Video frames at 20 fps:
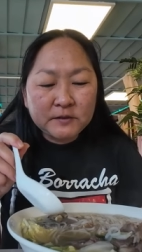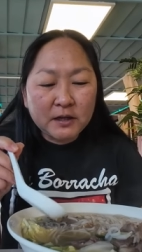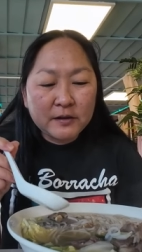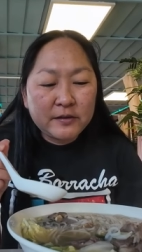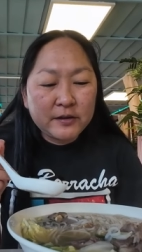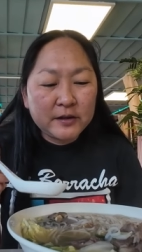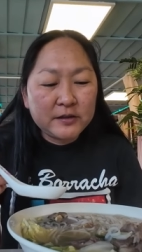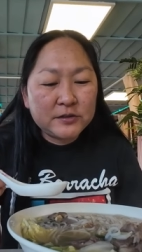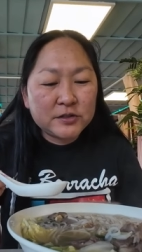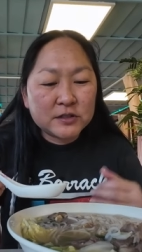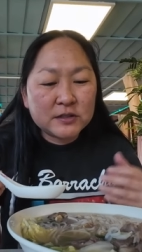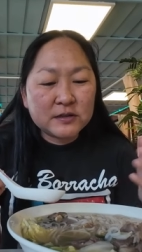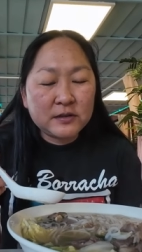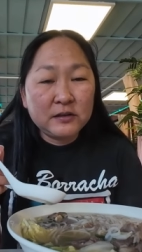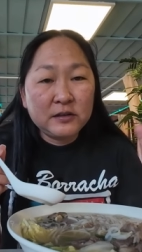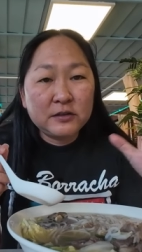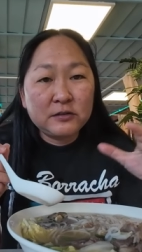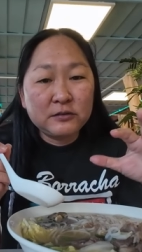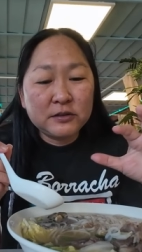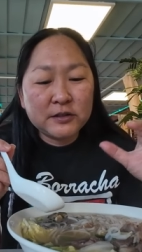I think just
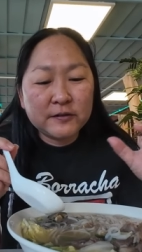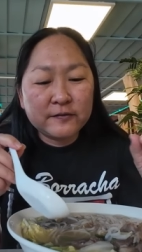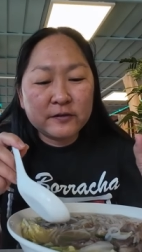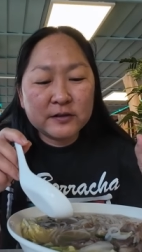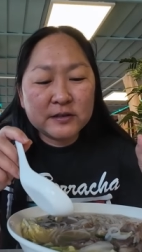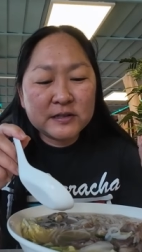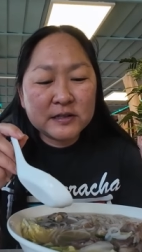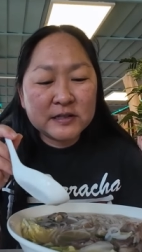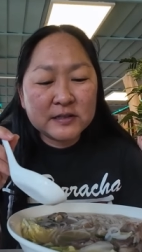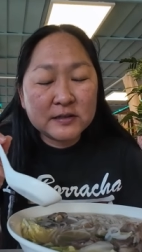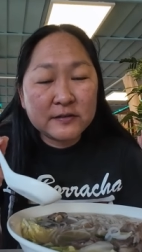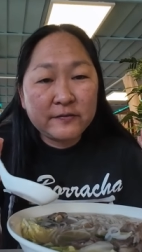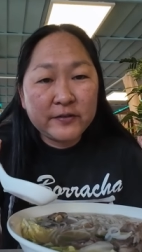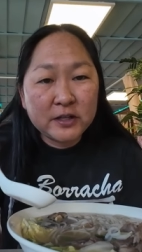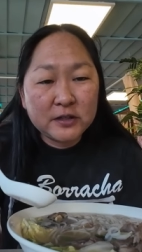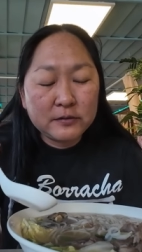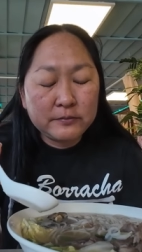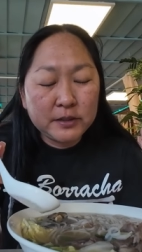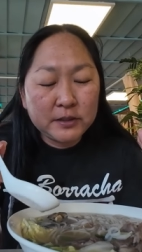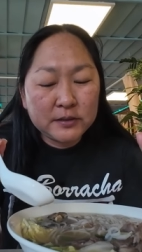the little difference is the
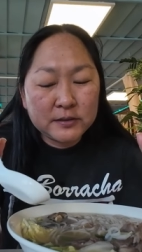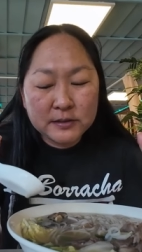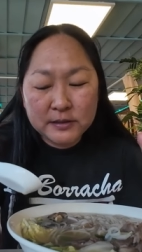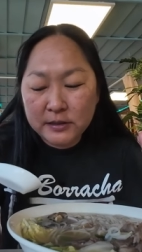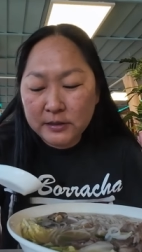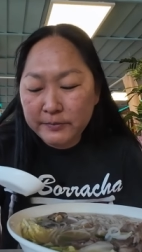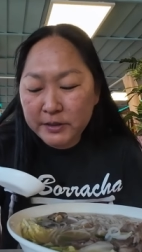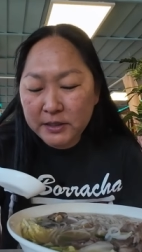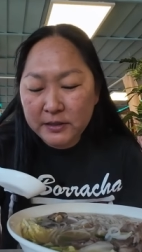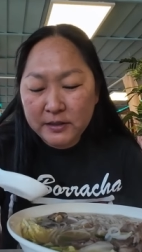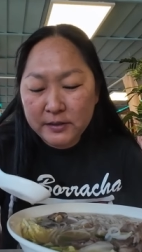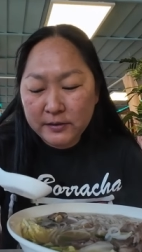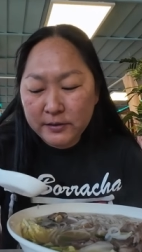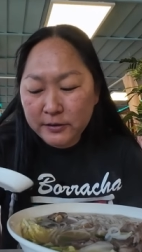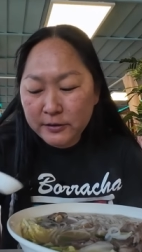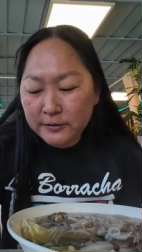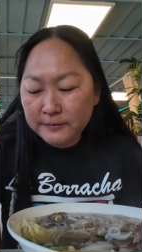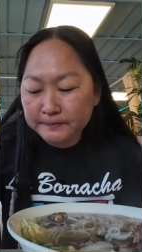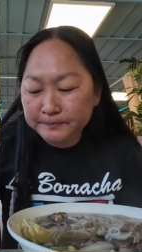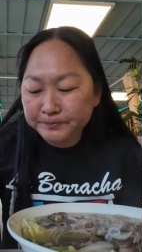Vietnamese cinnamon in
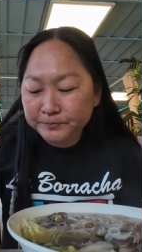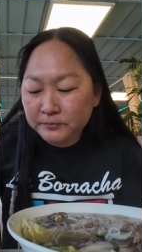there.